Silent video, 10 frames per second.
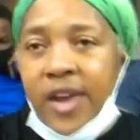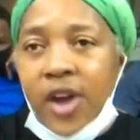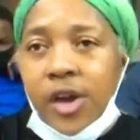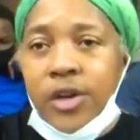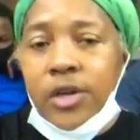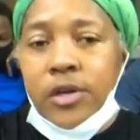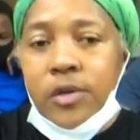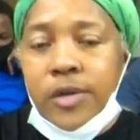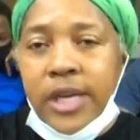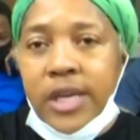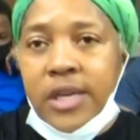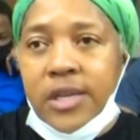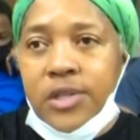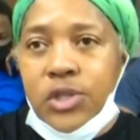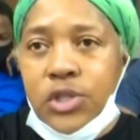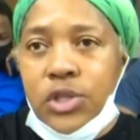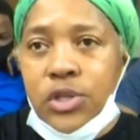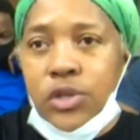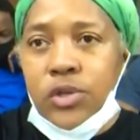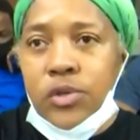Our goal is
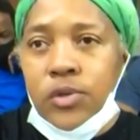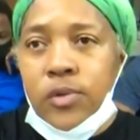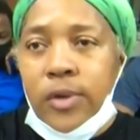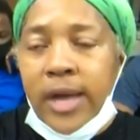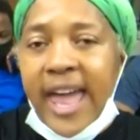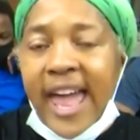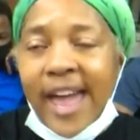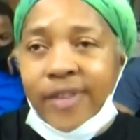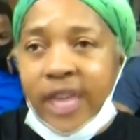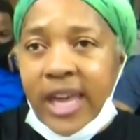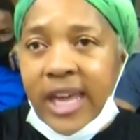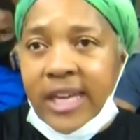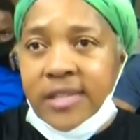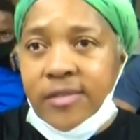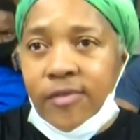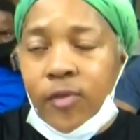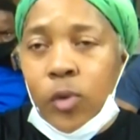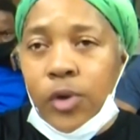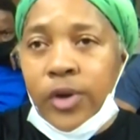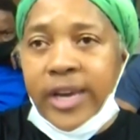to advocate
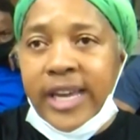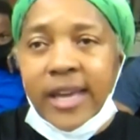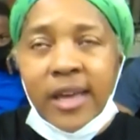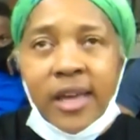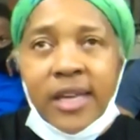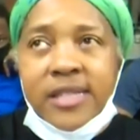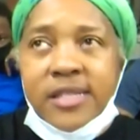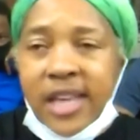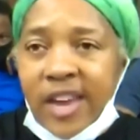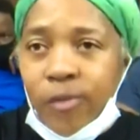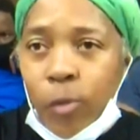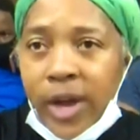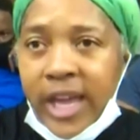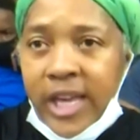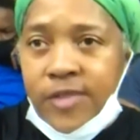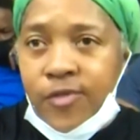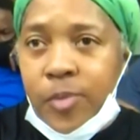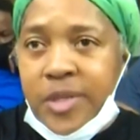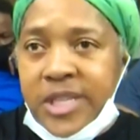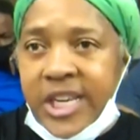for safe ways
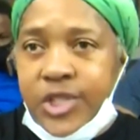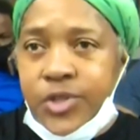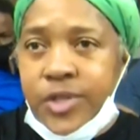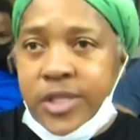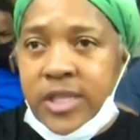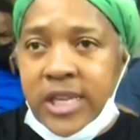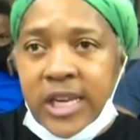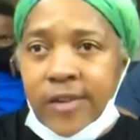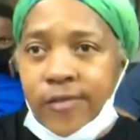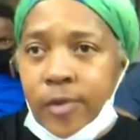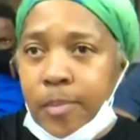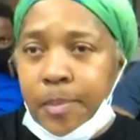for pedestrians to get from